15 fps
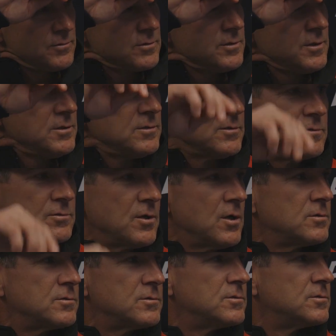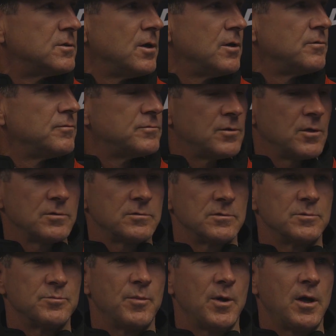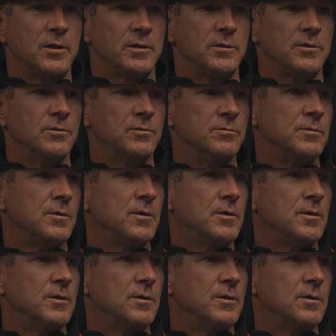just needs to trust the stuff, trust his body, go